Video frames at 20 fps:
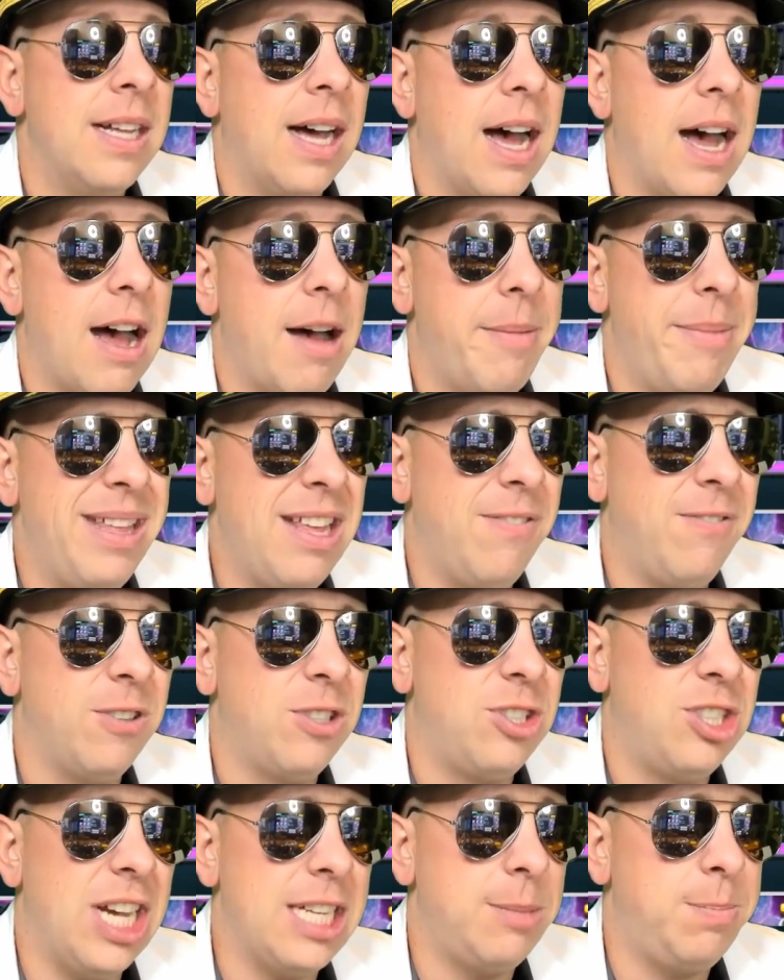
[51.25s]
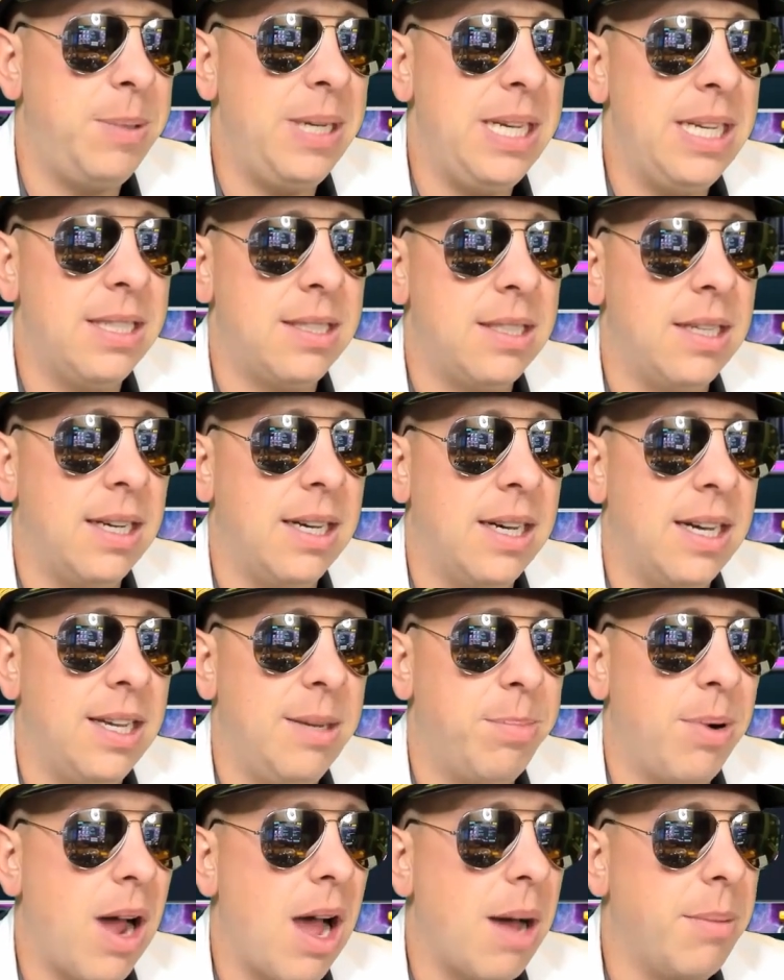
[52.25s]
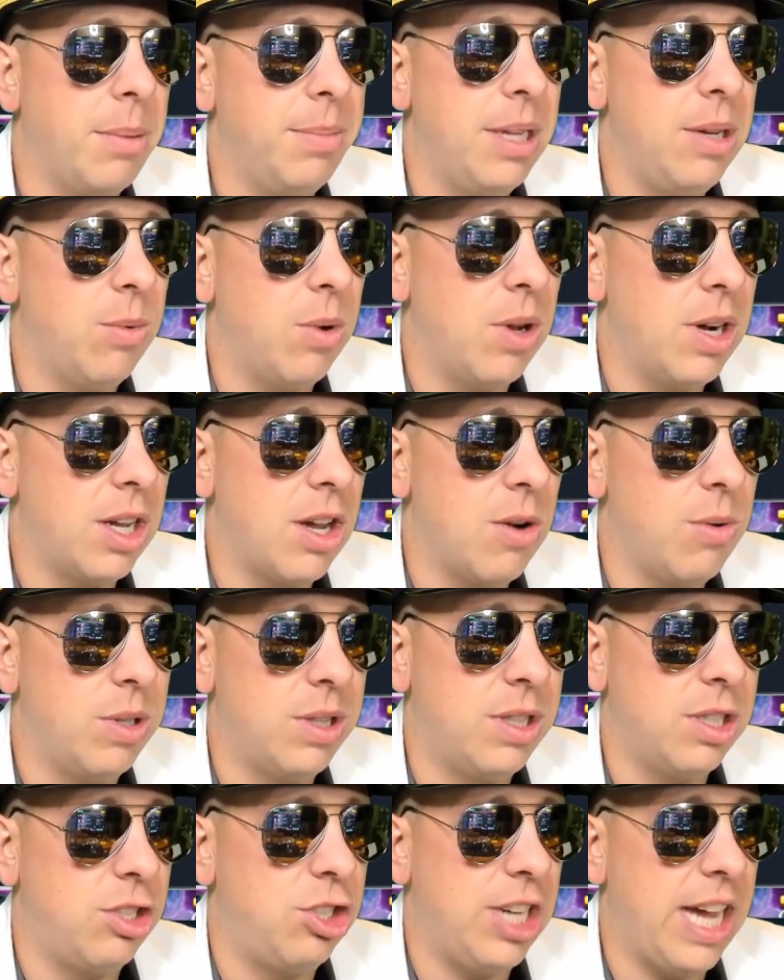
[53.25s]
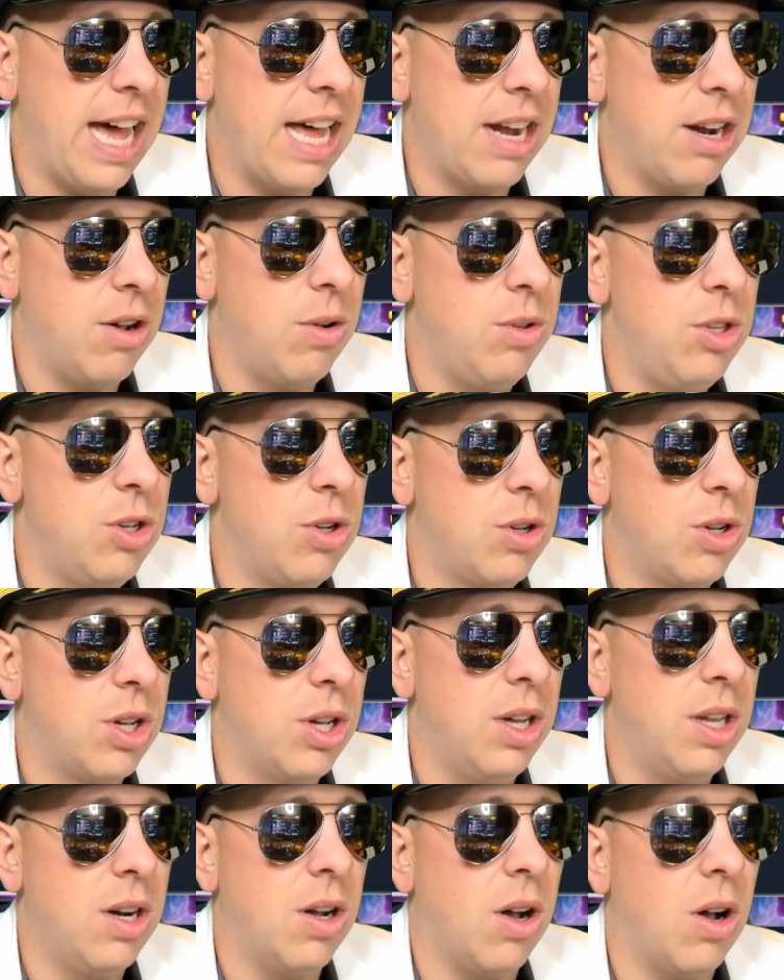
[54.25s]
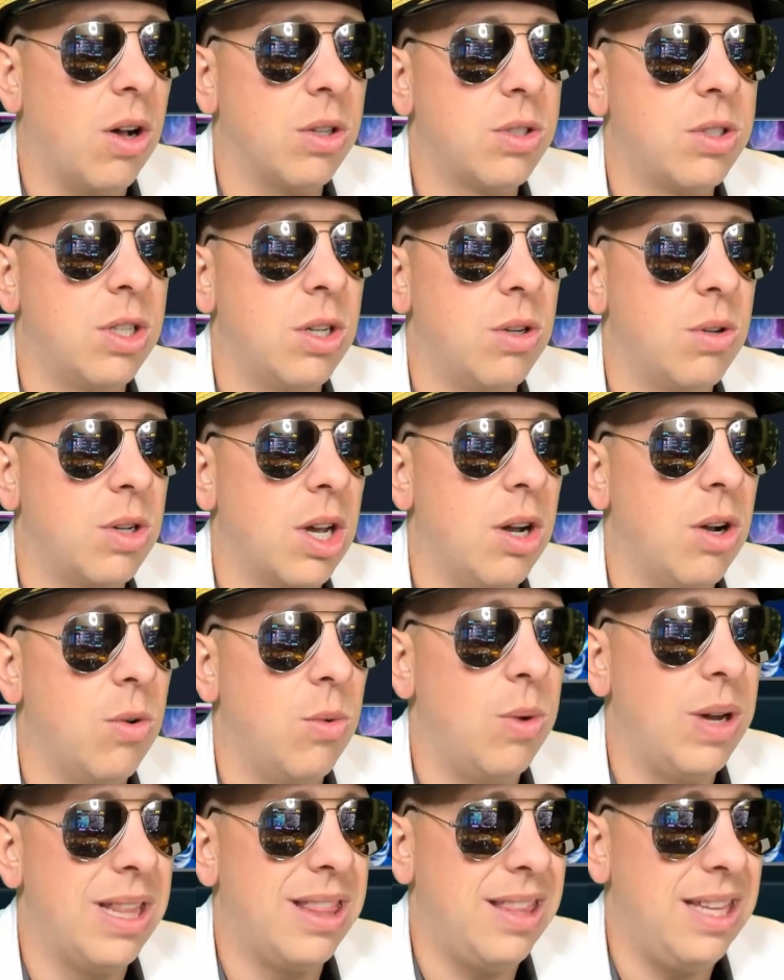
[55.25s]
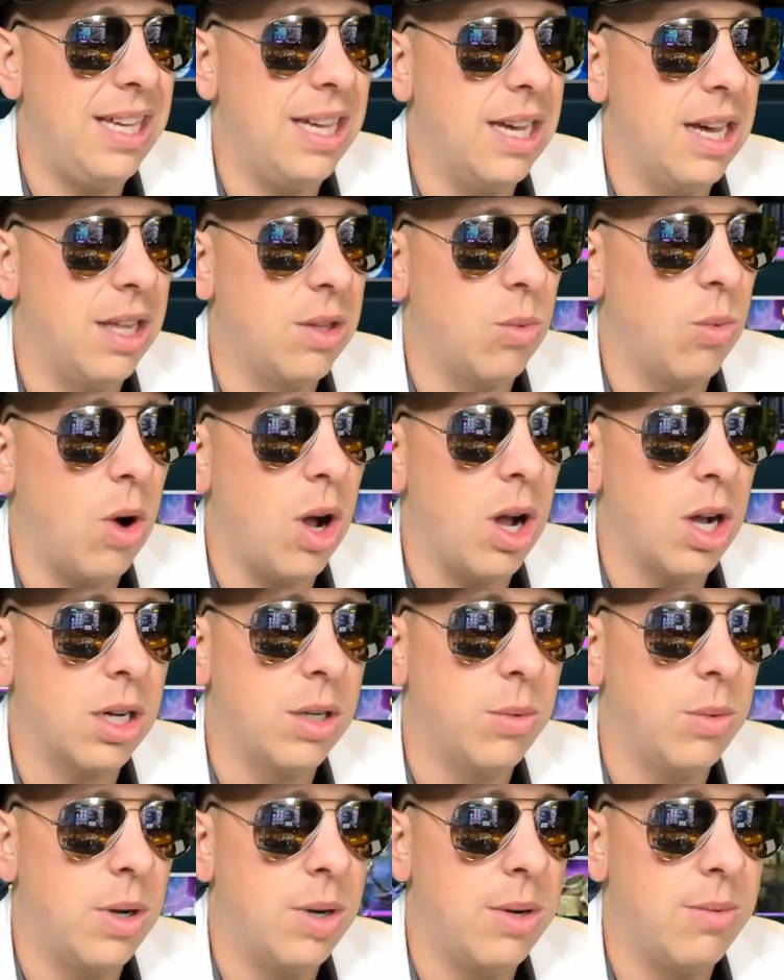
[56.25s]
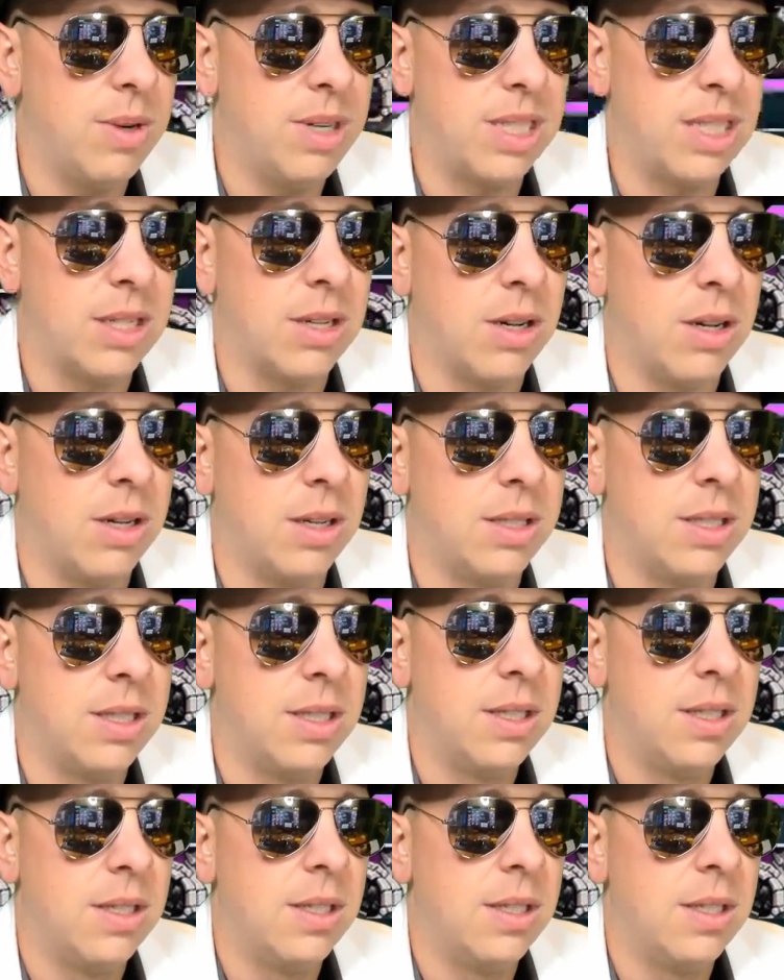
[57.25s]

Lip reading: And then for chest piece, you probably want to go with the Shadow. You could also go with the Walker one. What is it called?